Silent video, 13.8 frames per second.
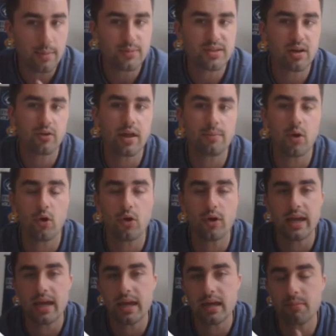upsell them on
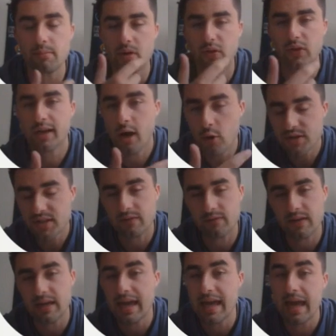a monthly hosting
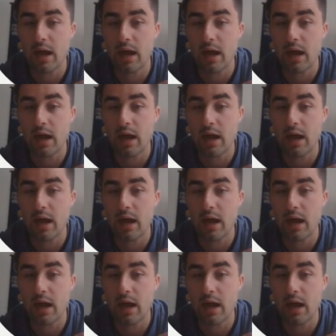fee,